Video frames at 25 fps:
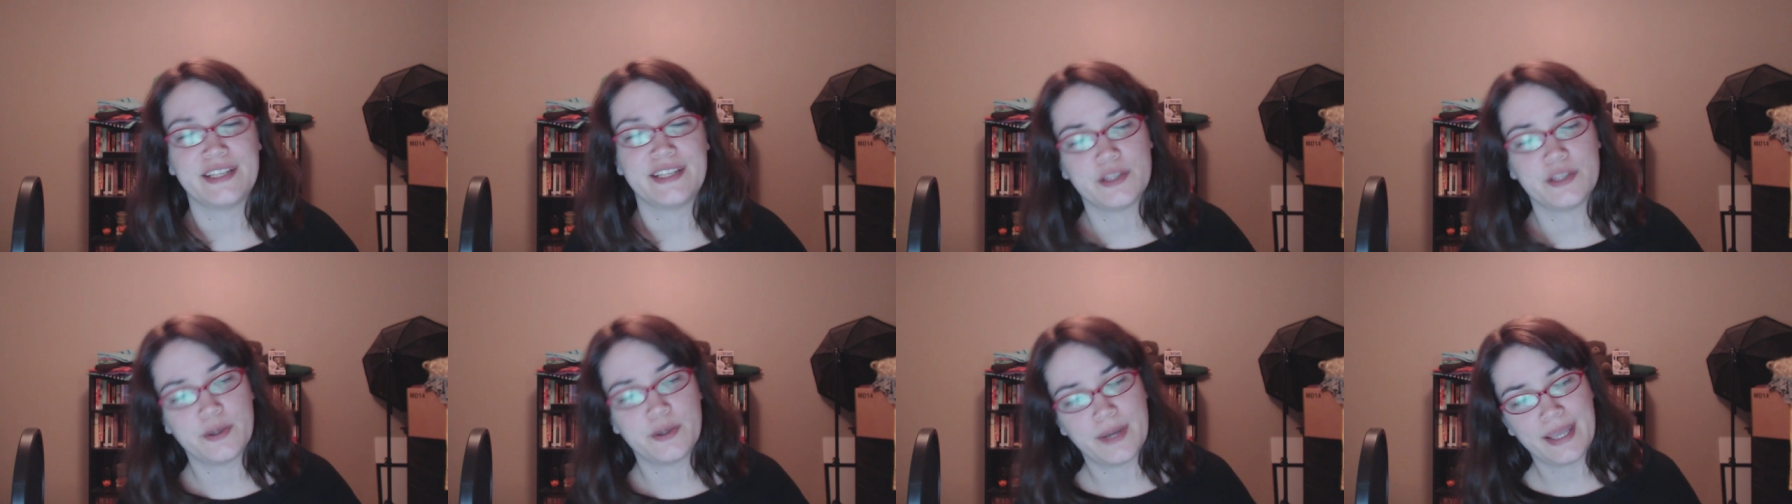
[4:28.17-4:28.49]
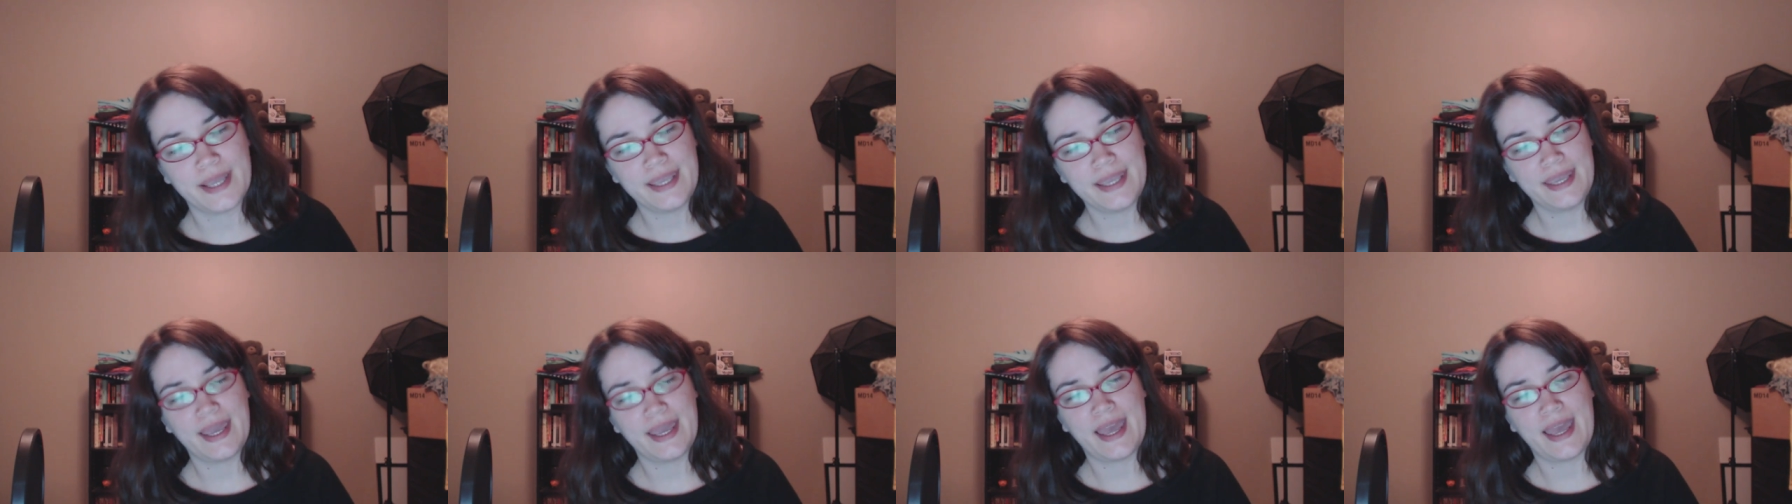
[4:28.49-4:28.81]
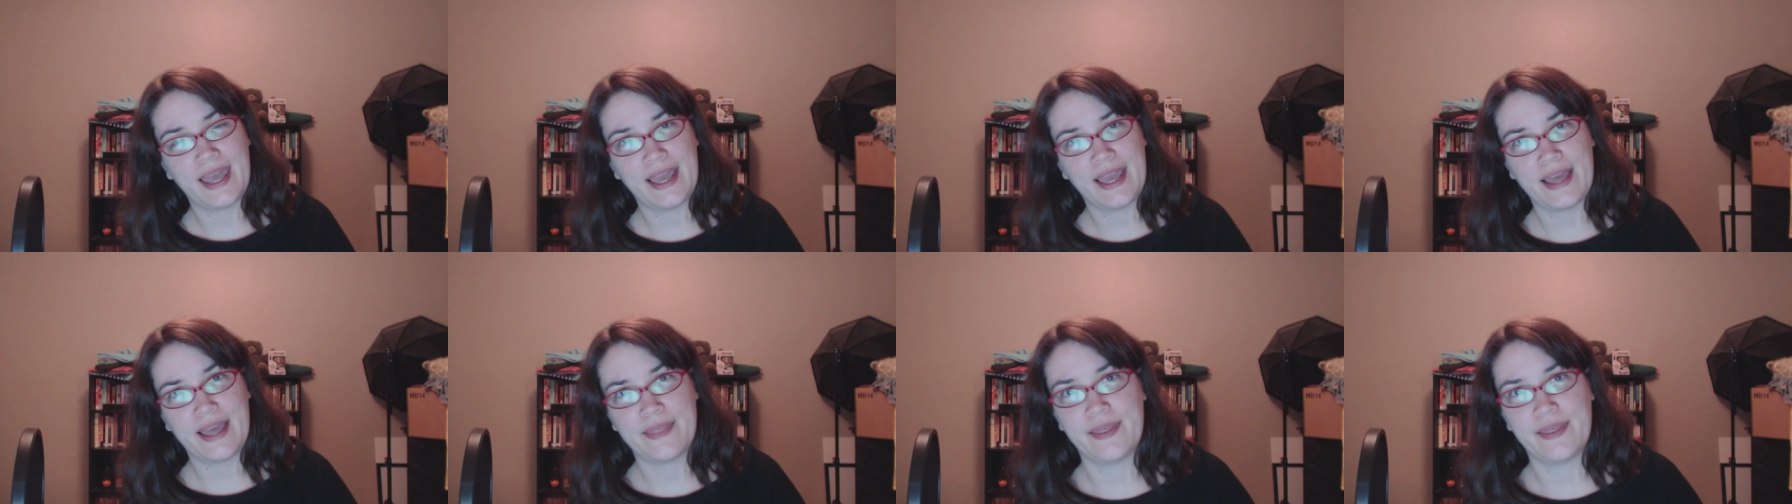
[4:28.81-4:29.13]
so
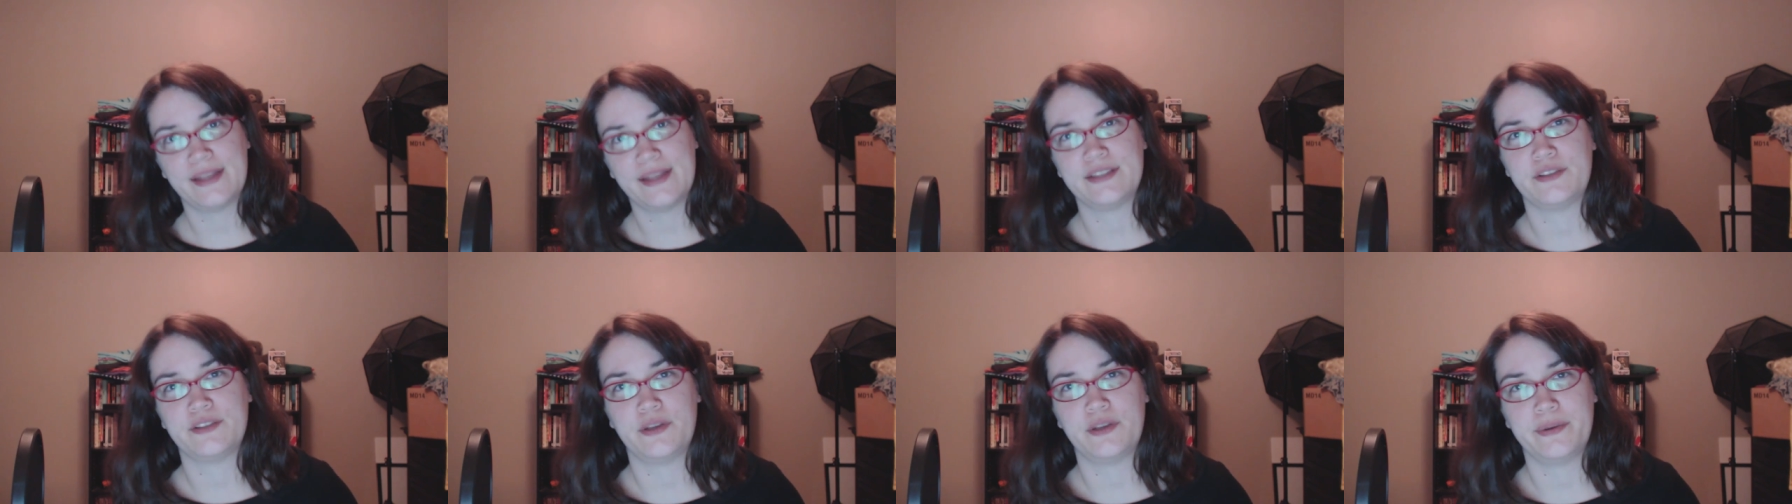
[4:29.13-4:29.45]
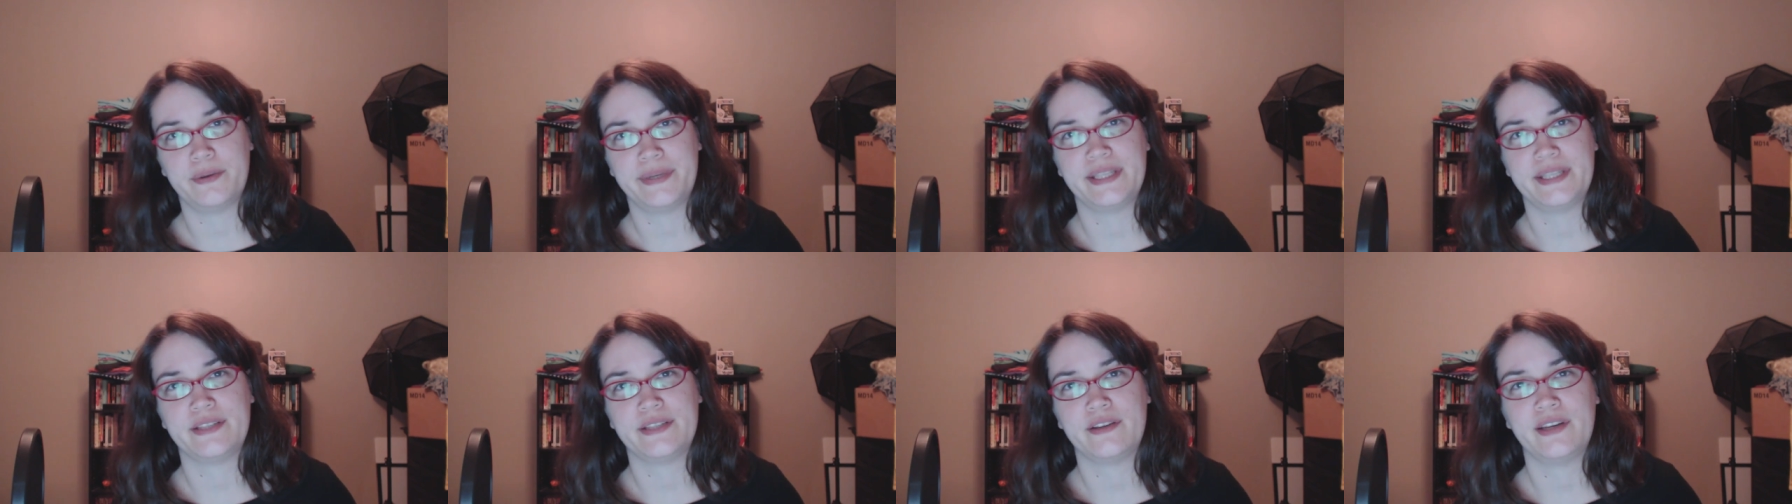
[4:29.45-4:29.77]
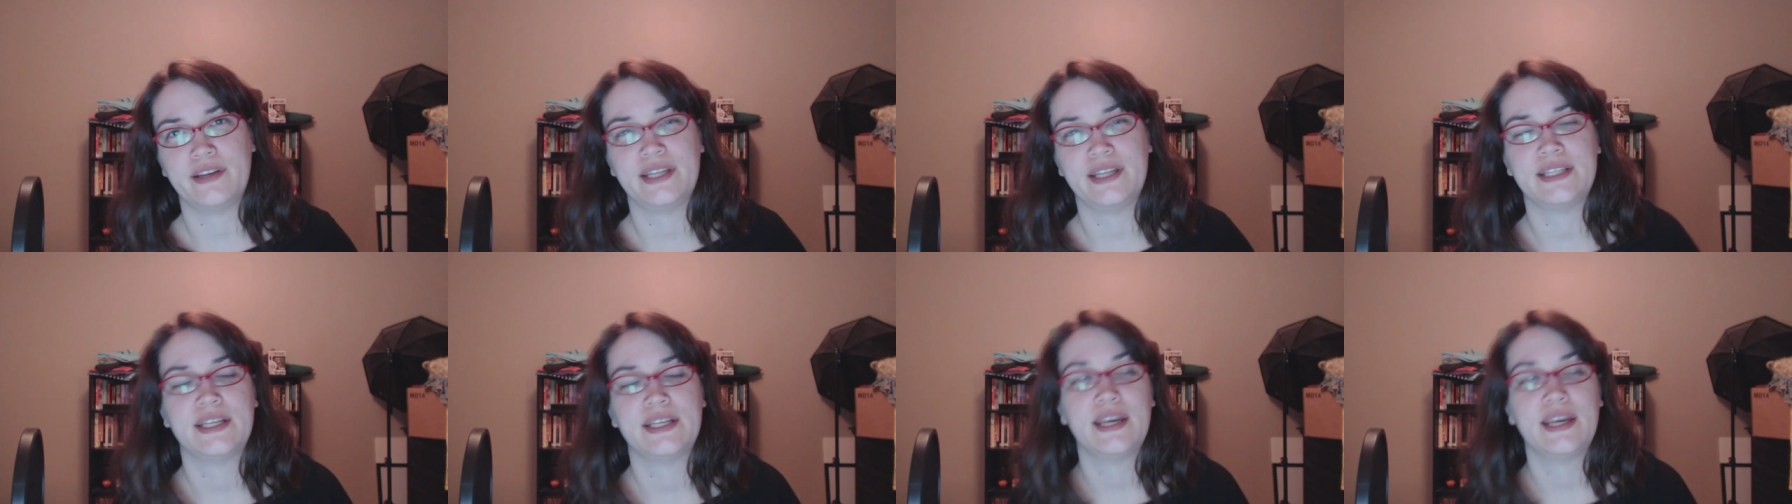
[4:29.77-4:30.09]
yay, that's always
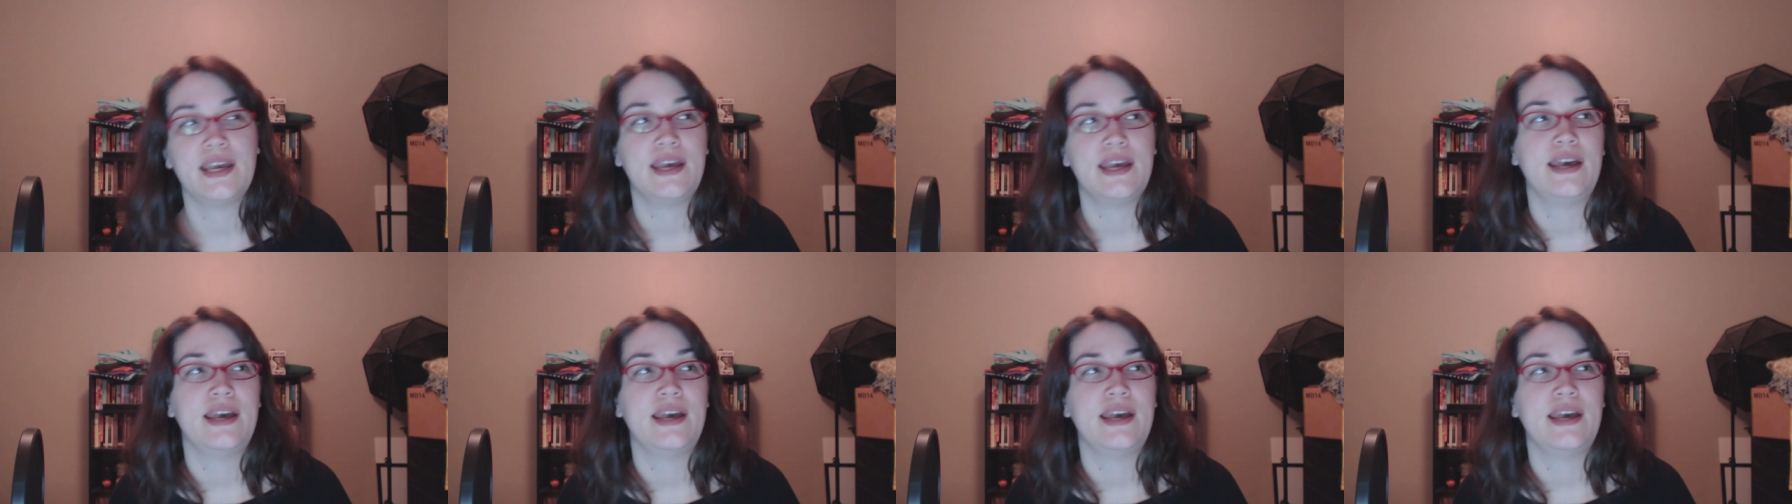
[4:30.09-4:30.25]
good.